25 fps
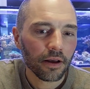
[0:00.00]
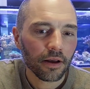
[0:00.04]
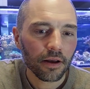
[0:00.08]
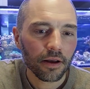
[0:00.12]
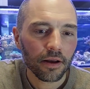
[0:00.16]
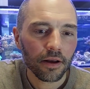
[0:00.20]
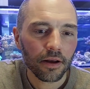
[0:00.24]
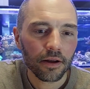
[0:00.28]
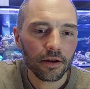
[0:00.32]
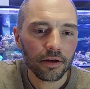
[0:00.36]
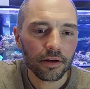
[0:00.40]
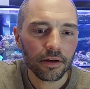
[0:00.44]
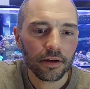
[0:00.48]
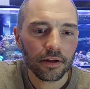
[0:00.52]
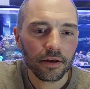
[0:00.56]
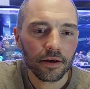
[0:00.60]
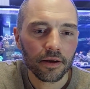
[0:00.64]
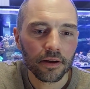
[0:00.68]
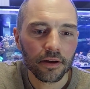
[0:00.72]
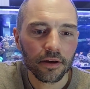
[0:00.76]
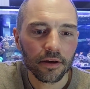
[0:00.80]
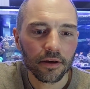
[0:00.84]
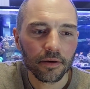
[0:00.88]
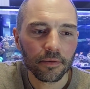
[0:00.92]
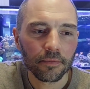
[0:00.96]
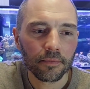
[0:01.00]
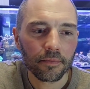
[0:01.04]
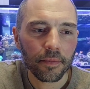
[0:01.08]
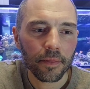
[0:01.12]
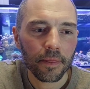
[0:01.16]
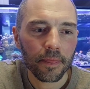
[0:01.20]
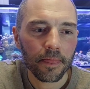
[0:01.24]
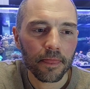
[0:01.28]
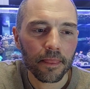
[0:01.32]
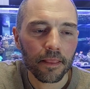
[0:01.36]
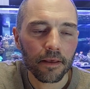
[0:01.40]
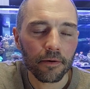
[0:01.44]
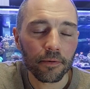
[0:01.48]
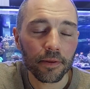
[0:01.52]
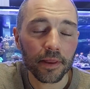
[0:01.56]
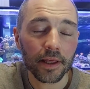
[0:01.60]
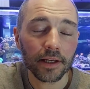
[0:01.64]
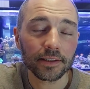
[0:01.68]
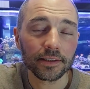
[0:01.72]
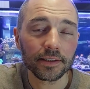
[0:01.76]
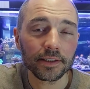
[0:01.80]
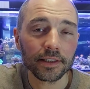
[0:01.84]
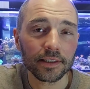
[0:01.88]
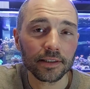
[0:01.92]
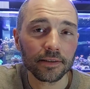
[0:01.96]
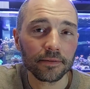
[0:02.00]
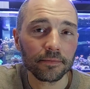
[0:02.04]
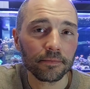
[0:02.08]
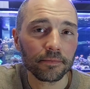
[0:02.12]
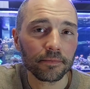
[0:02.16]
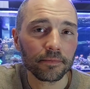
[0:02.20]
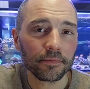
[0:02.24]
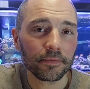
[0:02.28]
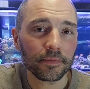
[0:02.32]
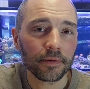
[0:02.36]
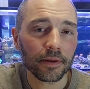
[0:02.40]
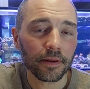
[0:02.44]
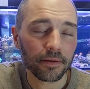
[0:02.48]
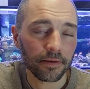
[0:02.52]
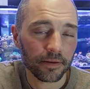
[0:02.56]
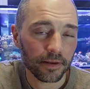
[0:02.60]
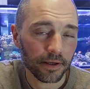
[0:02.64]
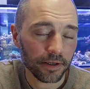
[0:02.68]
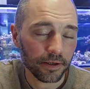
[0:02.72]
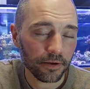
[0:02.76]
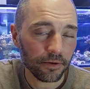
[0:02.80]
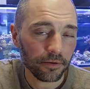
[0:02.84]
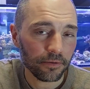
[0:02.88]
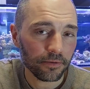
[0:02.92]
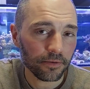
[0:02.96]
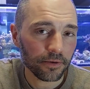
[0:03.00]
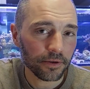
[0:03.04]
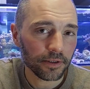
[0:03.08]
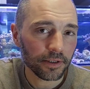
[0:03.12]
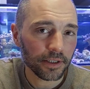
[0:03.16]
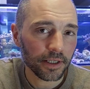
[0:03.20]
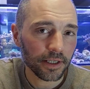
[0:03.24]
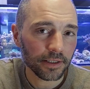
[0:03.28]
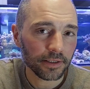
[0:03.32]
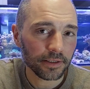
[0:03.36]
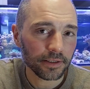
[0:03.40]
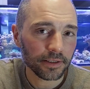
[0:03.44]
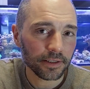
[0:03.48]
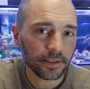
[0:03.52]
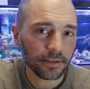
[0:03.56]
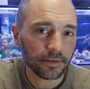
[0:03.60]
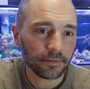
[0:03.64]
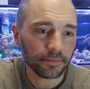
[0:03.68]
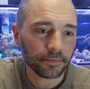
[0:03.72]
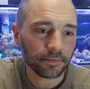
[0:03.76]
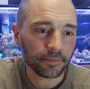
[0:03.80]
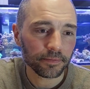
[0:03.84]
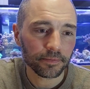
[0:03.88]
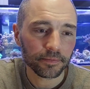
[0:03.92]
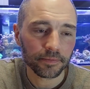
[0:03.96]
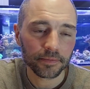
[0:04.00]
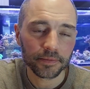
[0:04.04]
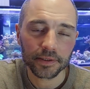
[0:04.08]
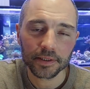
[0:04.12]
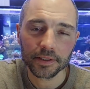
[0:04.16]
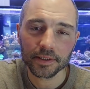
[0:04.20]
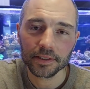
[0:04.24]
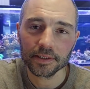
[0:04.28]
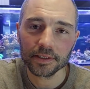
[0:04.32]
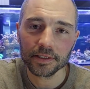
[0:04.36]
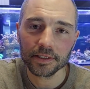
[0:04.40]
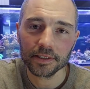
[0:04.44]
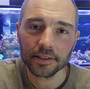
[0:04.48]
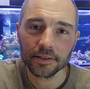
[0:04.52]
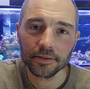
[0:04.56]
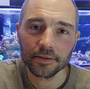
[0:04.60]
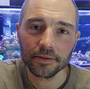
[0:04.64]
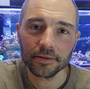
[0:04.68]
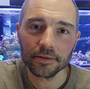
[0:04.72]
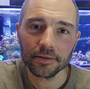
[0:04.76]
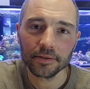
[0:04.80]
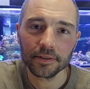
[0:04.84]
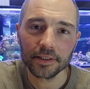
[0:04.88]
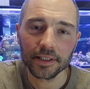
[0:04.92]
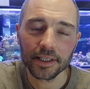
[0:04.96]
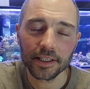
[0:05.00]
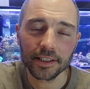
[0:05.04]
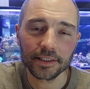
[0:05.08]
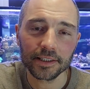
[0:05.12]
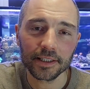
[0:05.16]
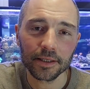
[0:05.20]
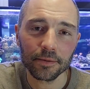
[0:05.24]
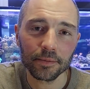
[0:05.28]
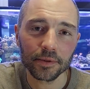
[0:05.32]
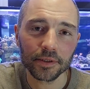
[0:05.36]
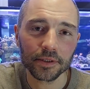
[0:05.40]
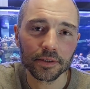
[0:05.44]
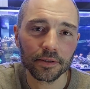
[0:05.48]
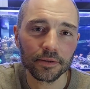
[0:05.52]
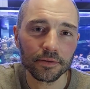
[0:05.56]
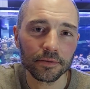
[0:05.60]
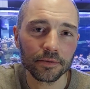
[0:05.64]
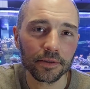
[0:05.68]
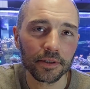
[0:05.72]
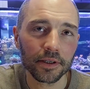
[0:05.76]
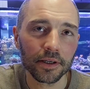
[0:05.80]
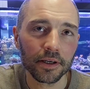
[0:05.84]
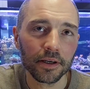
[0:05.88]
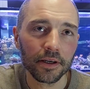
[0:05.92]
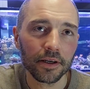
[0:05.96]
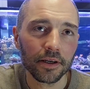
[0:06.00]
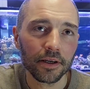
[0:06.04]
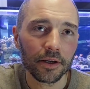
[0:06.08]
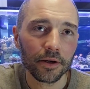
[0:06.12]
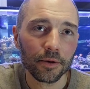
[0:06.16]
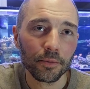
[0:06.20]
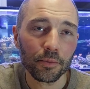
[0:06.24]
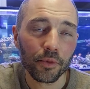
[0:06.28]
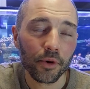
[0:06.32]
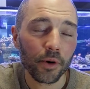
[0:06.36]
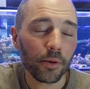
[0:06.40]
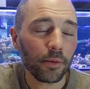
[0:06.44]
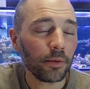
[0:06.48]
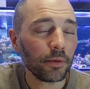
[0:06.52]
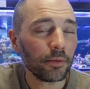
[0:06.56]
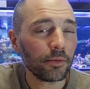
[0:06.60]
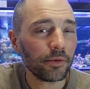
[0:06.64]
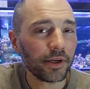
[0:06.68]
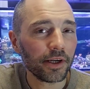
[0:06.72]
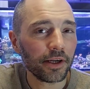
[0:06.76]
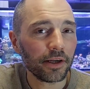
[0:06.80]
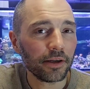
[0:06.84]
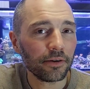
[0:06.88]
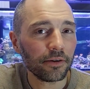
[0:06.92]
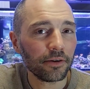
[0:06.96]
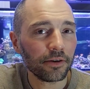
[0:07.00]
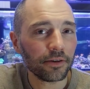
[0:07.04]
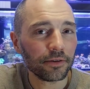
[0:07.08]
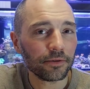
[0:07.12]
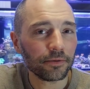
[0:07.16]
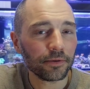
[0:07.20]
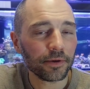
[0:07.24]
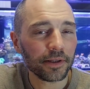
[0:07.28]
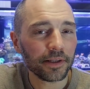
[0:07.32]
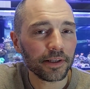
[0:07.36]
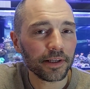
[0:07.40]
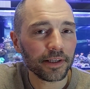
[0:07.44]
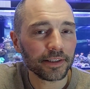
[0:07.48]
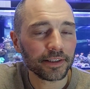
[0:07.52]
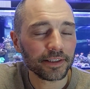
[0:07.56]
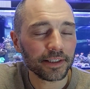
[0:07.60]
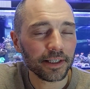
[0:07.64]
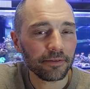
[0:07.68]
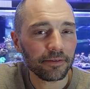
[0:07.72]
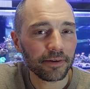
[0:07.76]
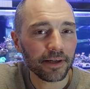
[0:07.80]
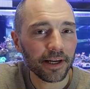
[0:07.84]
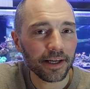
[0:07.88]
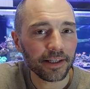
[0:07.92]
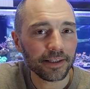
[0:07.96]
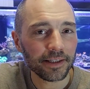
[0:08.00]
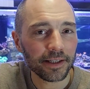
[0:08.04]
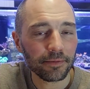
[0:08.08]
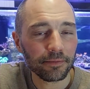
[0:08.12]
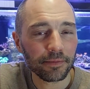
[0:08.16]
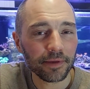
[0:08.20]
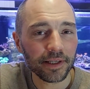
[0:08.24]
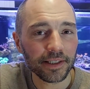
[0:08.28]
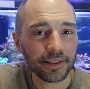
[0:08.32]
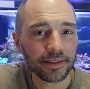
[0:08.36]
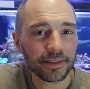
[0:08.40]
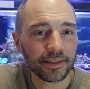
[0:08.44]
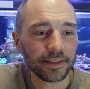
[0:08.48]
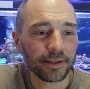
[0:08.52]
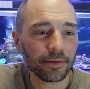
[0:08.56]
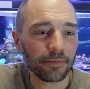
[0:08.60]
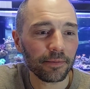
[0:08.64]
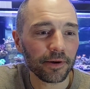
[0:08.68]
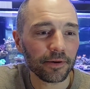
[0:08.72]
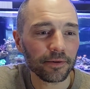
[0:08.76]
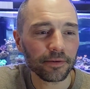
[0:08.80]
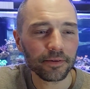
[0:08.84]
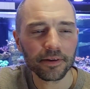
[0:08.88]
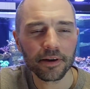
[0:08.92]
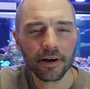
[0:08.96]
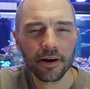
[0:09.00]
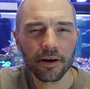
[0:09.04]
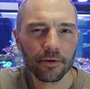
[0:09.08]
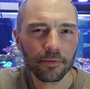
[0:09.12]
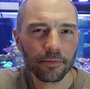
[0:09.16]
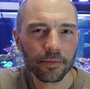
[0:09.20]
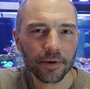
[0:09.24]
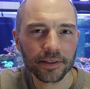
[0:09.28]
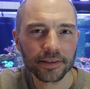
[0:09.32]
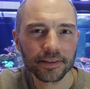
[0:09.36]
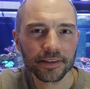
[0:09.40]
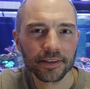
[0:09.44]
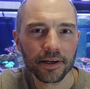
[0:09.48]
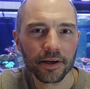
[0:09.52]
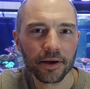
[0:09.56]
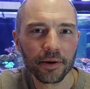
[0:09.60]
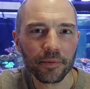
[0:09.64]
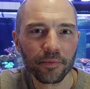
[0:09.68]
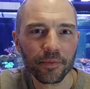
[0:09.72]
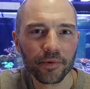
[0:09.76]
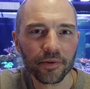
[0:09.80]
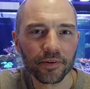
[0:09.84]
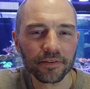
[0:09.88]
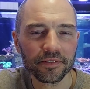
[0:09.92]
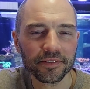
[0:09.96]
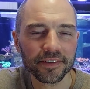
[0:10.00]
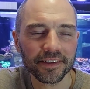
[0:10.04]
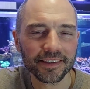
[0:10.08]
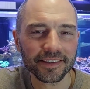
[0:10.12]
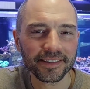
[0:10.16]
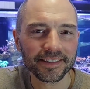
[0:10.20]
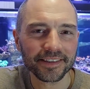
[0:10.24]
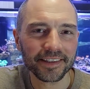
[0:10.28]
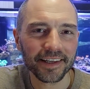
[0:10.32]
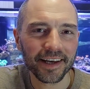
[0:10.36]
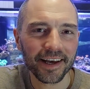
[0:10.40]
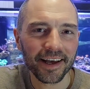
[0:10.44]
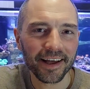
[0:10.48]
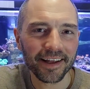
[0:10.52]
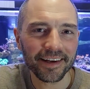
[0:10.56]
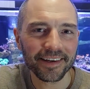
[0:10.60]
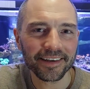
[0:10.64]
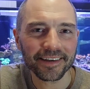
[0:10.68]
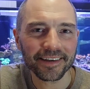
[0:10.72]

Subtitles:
And with that said, thank you for attention. See you next episode. Probably not with a 7-item list about how much I improved the stand.